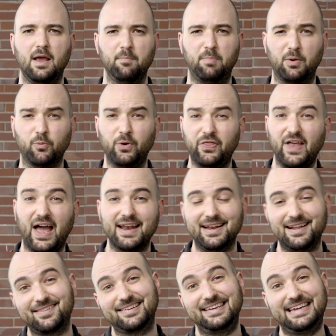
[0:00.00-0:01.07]
But with that,
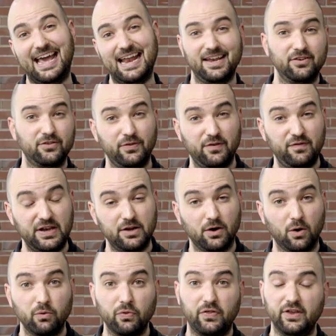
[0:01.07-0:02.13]
let's get into the
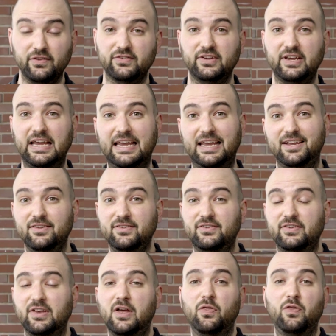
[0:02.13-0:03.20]
video. This
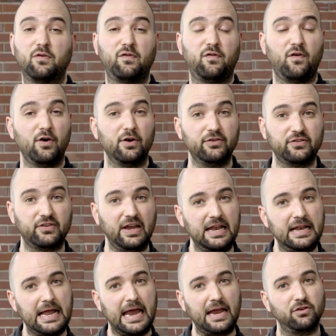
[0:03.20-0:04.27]
is the first
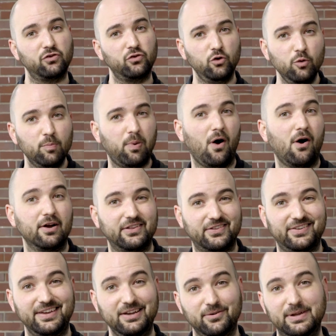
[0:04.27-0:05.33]
in a two-part
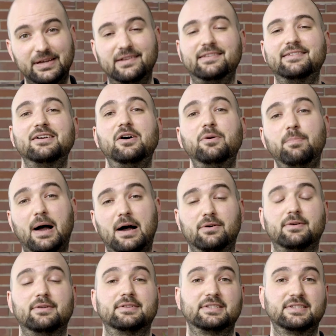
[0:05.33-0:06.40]
series
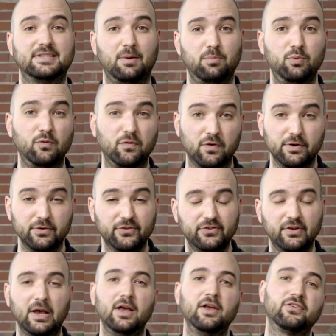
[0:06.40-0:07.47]
about
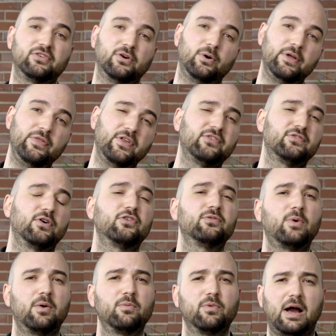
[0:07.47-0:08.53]
subwoofers. So in this first
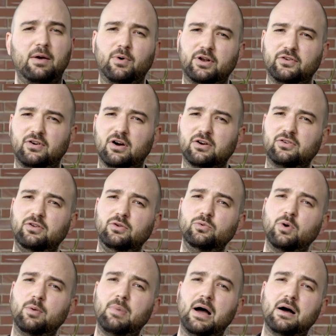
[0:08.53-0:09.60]
one, I want to talk to
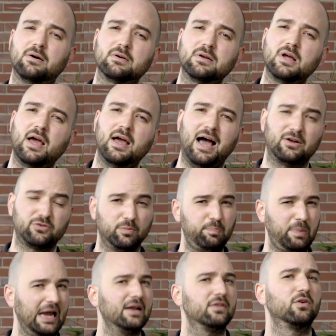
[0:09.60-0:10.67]
you about how to
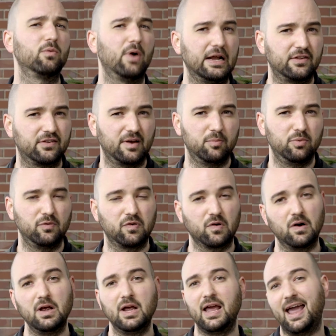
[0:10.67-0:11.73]
pick the right subwoofer.